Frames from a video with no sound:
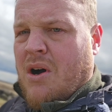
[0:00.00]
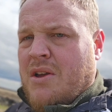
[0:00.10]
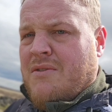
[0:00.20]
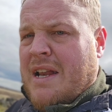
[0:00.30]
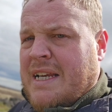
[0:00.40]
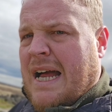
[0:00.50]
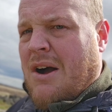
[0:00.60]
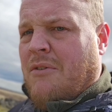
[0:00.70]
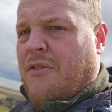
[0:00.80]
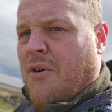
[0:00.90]
But are you ready
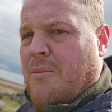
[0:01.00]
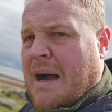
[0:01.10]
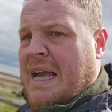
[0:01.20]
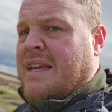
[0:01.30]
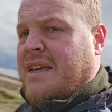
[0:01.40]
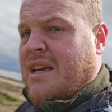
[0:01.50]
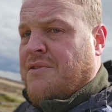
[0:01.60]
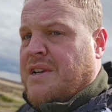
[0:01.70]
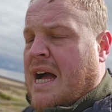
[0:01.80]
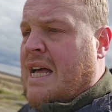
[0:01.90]
now for my
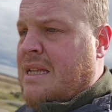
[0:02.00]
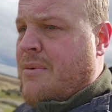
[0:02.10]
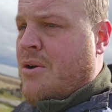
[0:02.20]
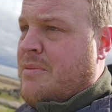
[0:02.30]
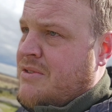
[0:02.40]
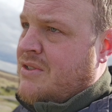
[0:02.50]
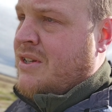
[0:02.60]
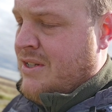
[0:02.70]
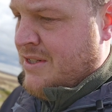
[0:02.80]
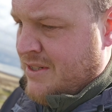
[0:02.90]
Keira Knightley moment?